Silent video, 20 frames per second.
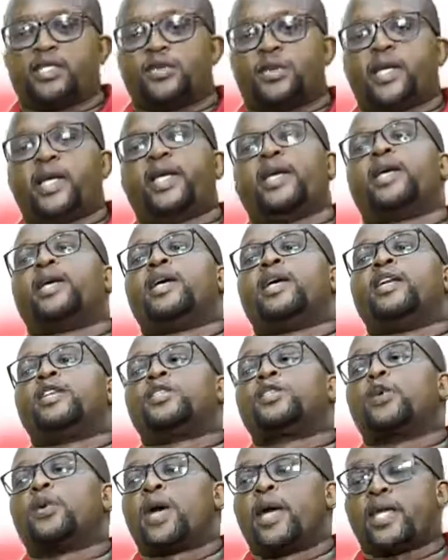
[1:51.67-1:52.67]
Okay,
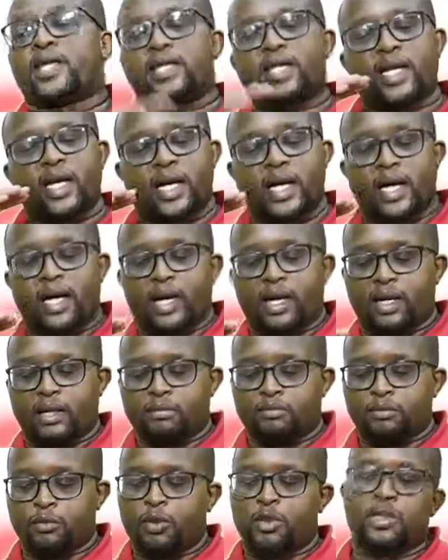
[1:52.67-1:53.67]
so either
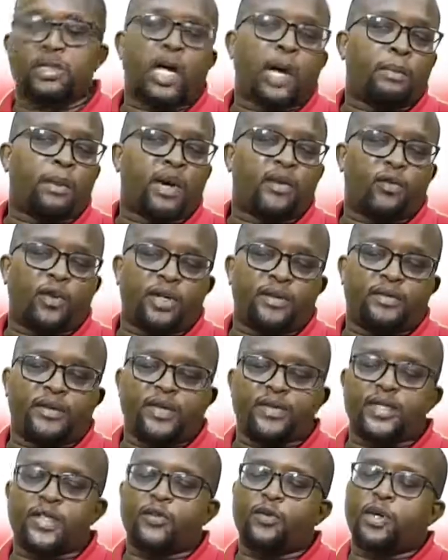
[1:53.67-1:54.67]
most above
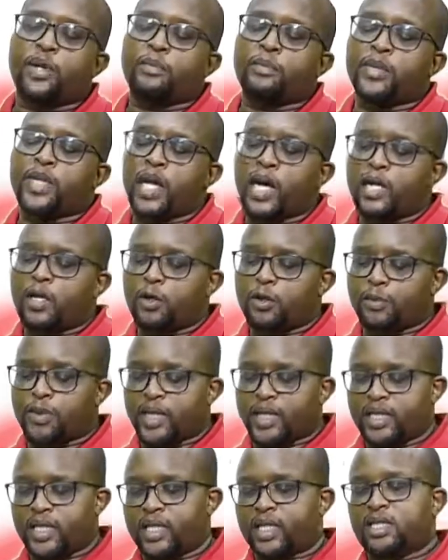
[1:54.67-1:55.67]
150 for an adult
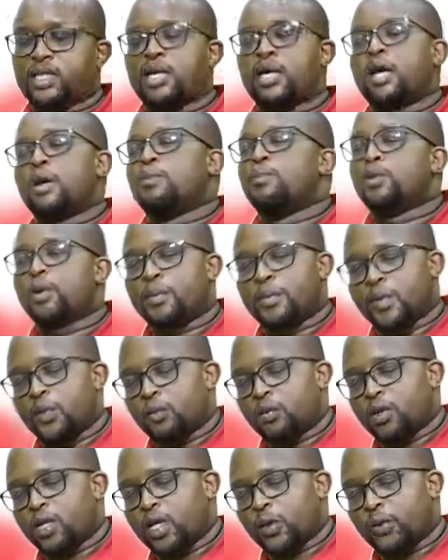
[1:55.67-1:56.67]
patient, probably
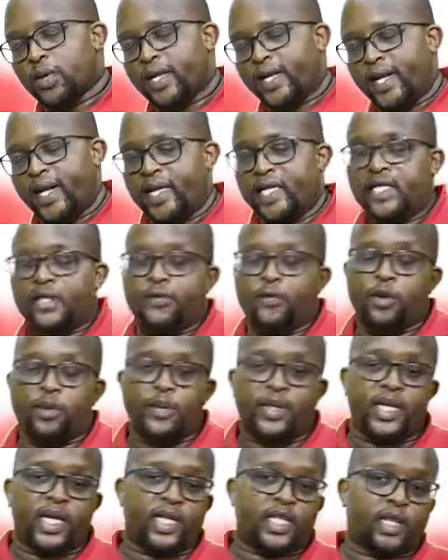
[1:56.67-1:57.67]
more than 180 for a
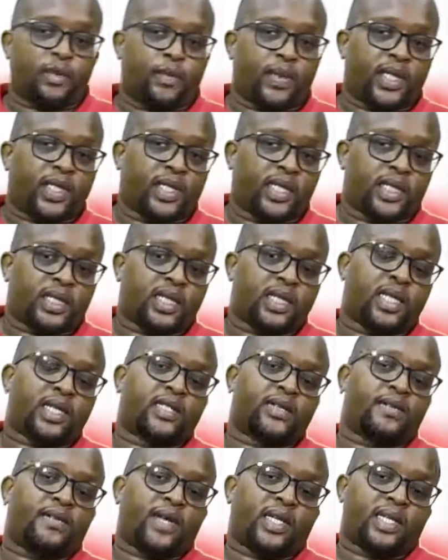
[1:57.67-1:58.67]
pediatric patient. That's
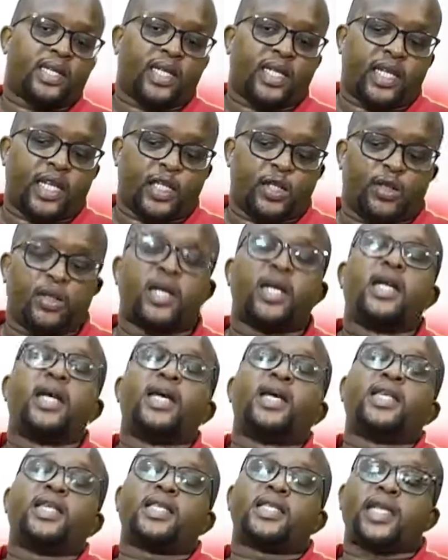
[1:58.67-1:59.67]
the first indication.
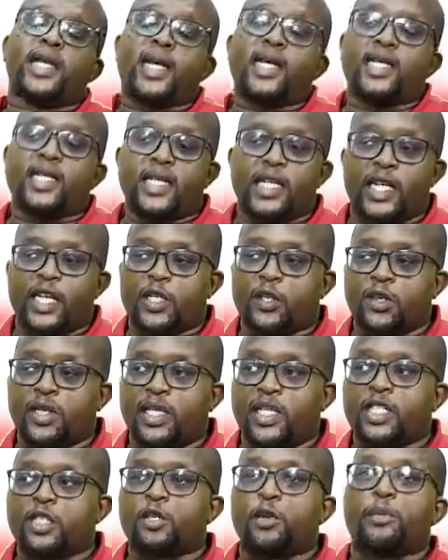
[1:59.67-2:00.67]
The second indication
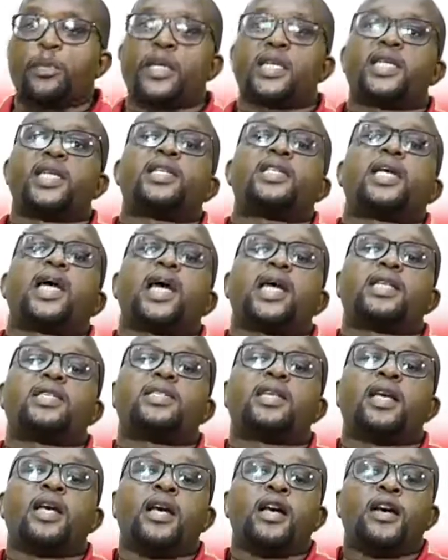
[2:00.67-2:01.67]
is your patient
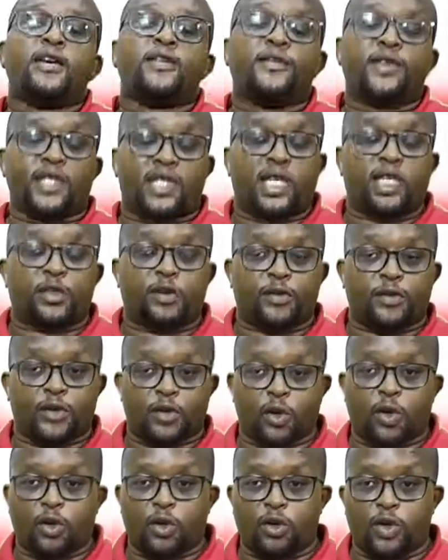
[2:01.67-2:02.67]
has features of shock.